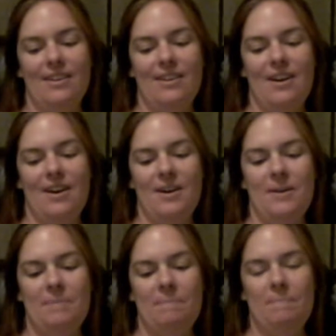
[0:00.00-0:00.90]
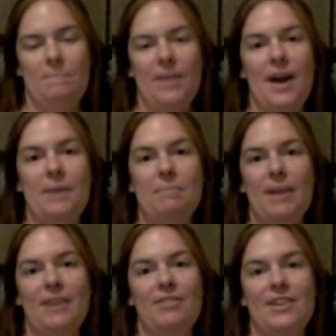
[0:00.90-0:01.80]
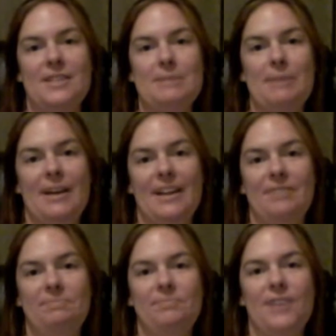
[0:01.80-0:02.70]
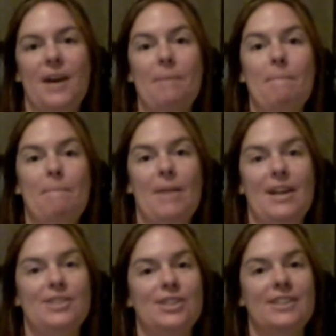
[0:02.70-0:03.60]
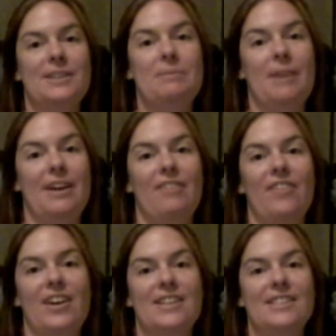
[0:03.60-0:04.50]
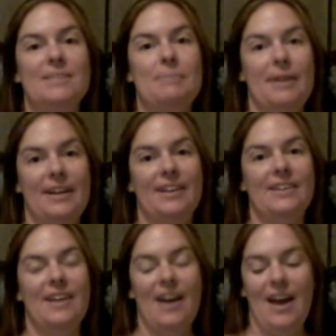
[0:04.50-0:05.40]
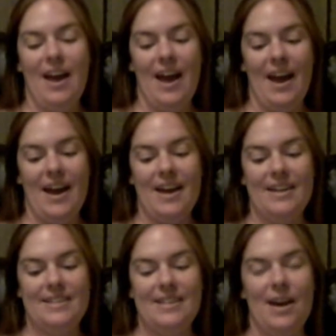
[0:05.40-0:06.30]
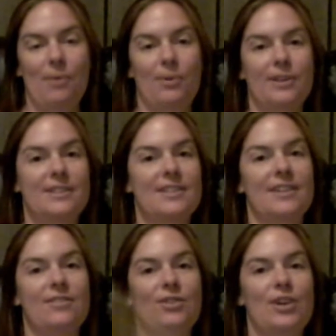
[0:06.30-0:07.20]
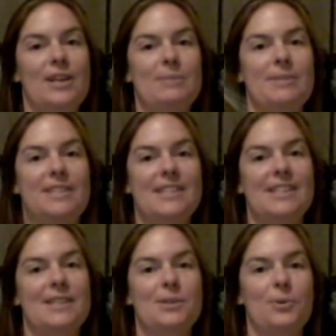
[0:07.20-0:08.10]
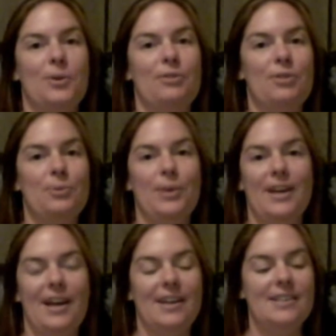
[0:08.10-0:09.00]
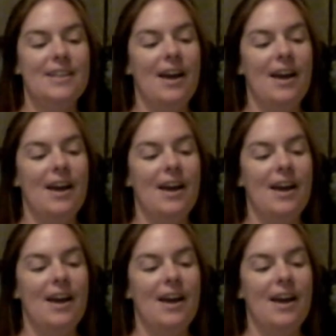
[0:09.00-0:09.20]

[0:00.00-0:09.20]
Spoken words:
how to manifest money, how to magically manifest money. And I wanted to give you guys my success story for the weekend.